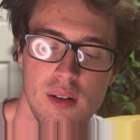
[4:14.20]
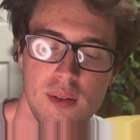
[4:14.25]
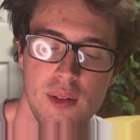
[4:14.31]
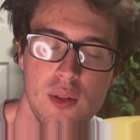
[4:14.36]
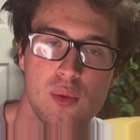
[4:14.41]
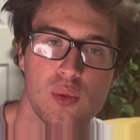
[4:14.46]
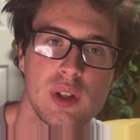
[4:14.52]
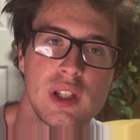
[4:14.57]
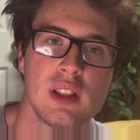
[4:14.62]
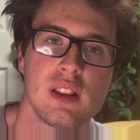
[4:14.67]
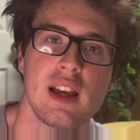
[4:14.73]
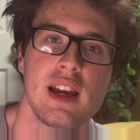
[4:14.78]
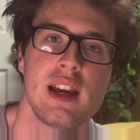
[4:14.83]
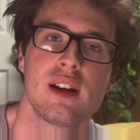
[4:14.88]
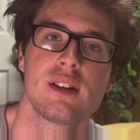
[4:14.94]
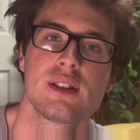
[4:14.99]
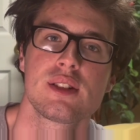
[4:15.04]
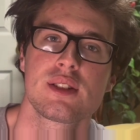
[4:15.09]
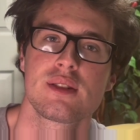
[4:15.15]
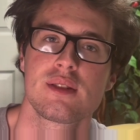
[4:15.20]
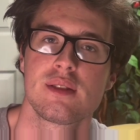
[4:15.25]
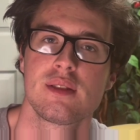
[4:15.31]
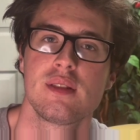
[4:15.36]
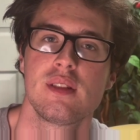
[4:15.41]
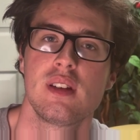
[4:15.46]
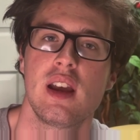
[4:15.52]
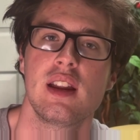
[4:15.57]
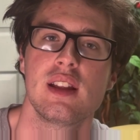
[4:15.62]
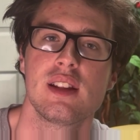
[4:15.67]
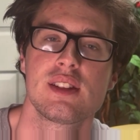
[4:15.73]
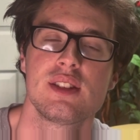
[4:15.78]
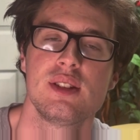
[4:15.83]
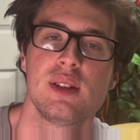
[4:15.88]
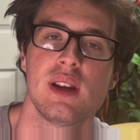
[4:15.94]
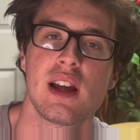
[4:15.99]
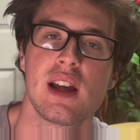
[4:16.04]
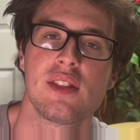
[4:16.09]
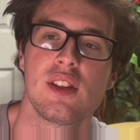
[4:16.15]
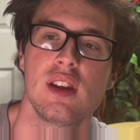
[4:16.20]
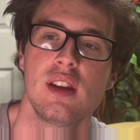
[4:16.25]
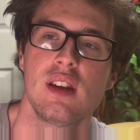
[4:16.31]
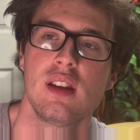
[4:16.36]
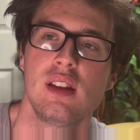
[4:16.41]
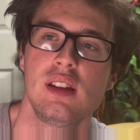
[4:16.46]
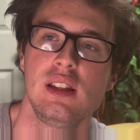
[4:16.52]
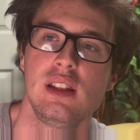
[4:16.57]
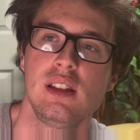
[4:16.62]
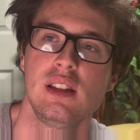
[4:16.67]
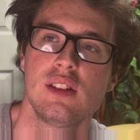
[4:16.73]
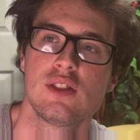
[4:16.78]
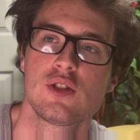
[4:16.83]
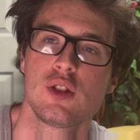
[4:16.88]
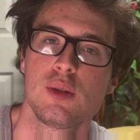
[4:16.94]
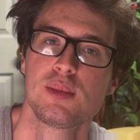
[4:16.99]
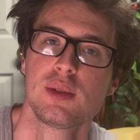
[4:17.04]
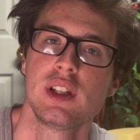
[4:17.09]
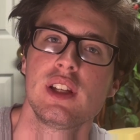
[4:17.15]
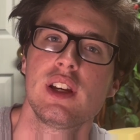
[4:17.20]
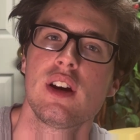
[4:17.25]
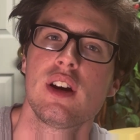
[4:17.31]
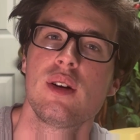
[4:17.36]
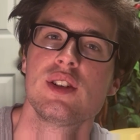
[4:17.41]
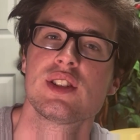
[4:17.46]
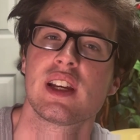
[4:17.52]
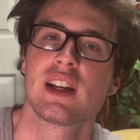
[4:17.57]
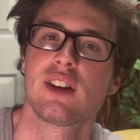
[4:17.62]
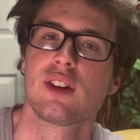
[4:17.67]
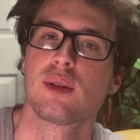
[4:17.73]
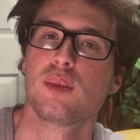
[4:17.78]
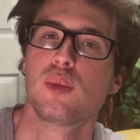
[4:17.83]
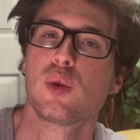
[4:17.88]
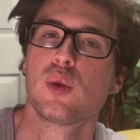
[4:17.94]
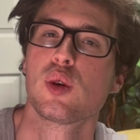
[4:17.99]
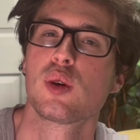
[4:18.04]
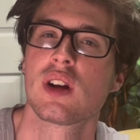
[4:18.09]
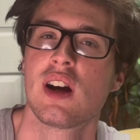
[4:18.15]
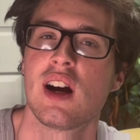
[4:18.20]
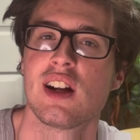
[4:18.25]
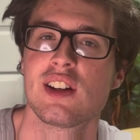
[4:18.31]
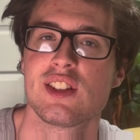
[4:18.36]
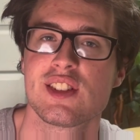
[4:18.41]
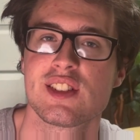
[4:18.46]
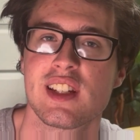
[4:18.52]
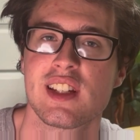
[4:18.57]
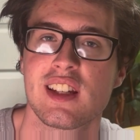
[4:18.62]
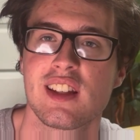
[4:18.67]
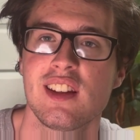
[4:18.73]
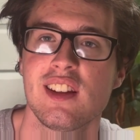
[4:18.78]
3 layers, and you got the superego is your moral conscience, on